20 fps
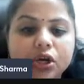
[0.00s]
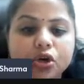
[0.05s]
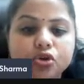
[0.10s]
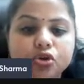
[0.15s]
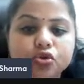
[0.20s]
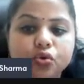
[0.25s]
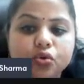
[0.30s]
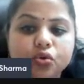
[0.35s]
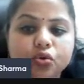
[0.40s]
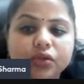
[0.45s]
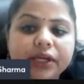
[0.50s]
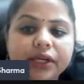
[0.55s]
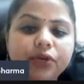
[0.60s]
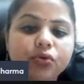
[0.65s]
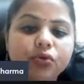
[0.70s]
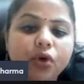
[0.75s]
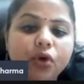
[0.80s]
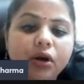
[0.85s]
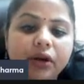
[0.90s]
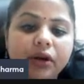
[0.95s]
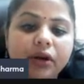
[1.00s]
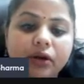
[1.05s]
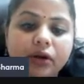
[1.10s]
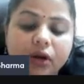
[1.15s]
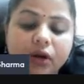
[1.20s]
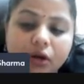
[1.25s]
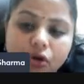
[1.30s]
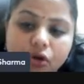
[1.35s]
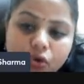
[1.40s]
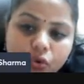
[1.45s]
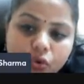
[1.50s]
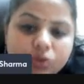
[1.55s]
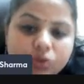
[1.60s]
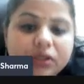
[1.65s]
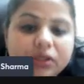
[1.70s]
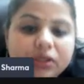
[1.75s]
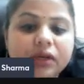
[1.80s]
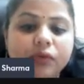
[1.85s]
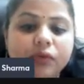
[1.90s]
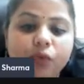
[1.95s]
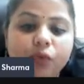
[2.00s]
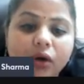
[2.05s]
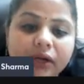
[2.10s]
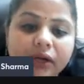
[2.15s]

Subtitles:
so they do not know the what